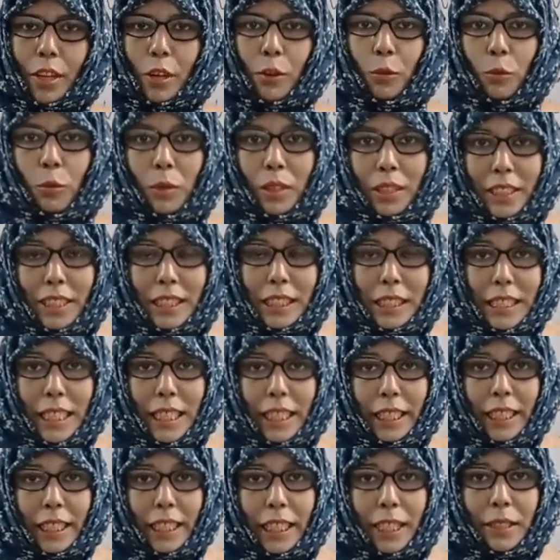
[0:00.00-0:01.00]
What is
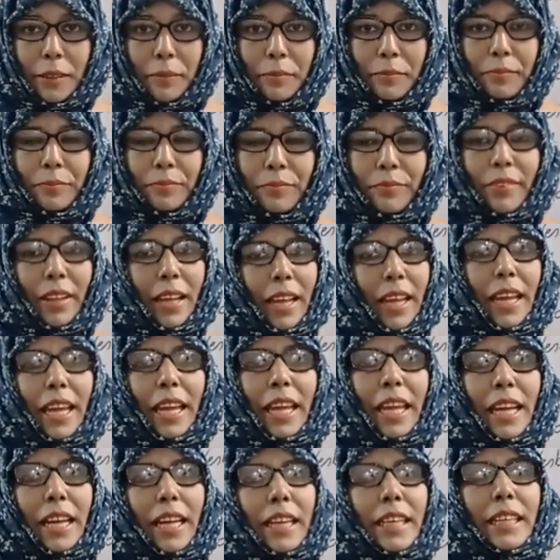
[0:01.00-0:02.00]
ATM?
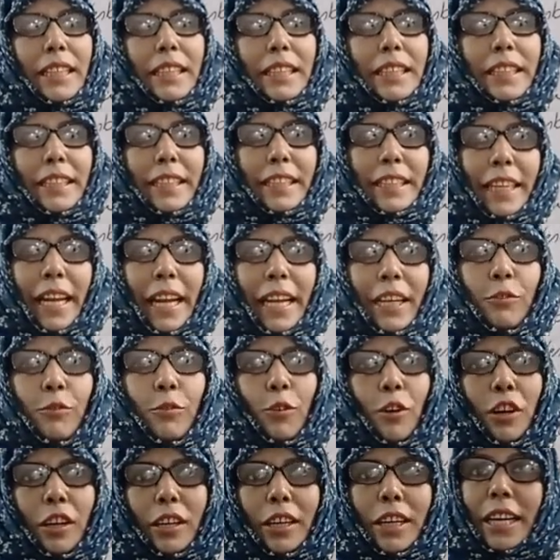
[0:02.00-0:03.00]
A stand
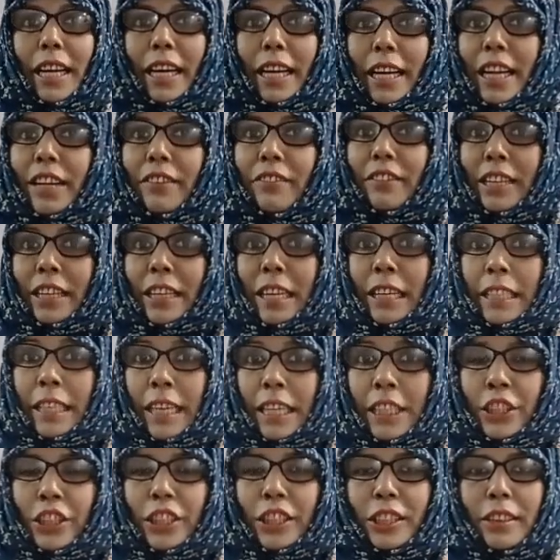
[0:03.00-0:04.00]
for give an
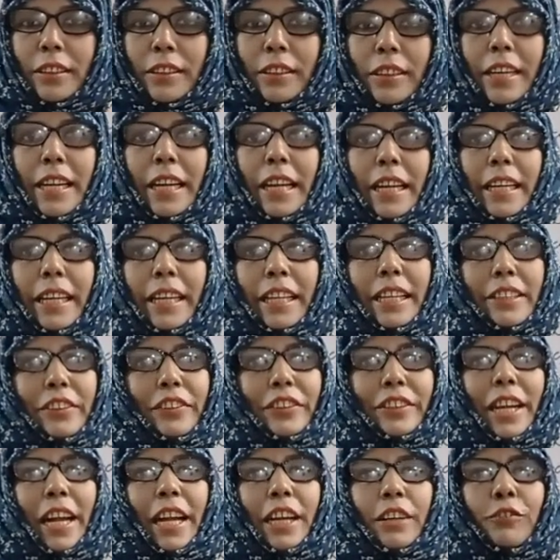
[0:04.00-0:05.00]
attention,
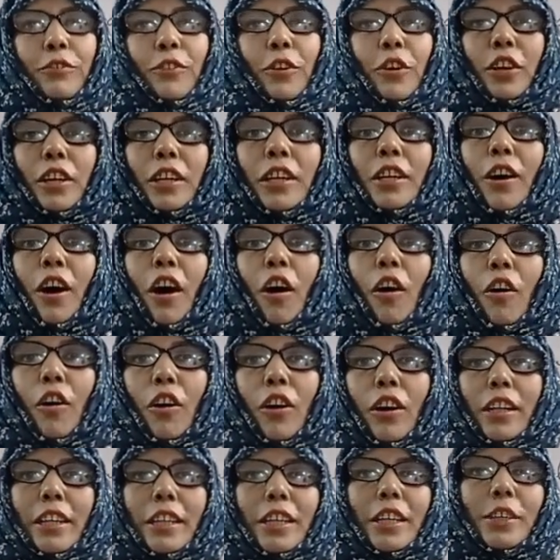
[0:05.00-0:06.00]
T stand for
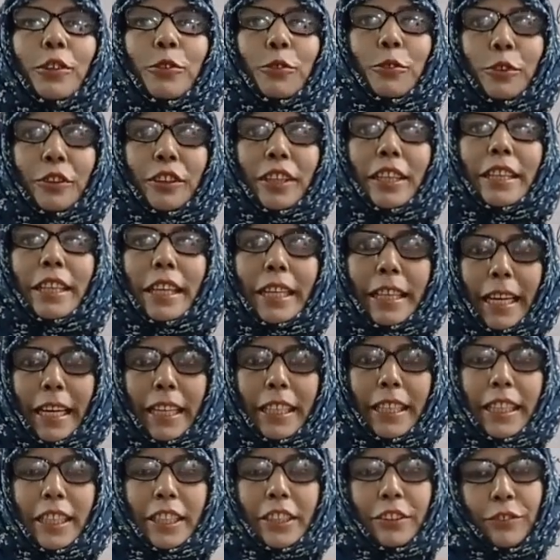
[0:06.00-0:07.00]
all the tools and the
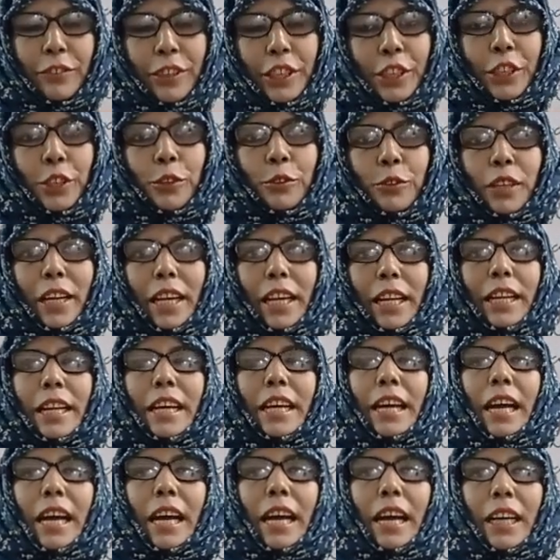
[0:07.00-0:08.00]
techniques which you
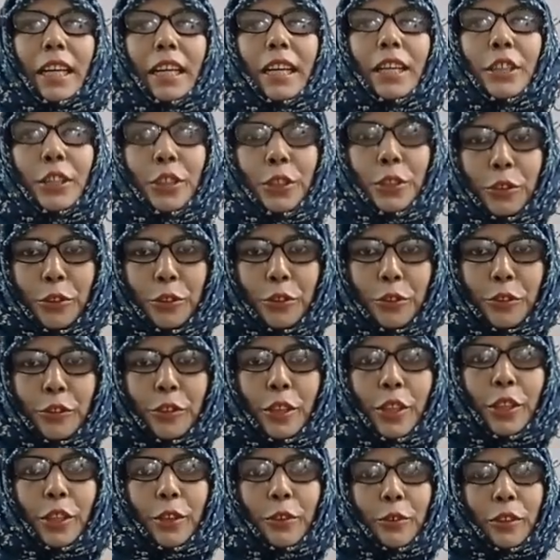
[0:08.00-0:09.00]
can use
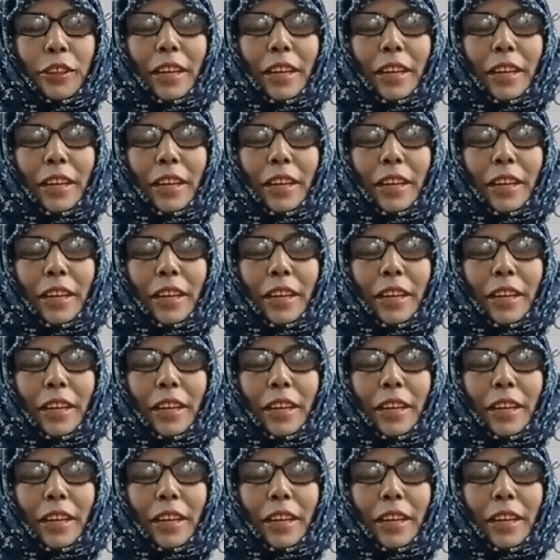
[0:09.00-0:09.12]
to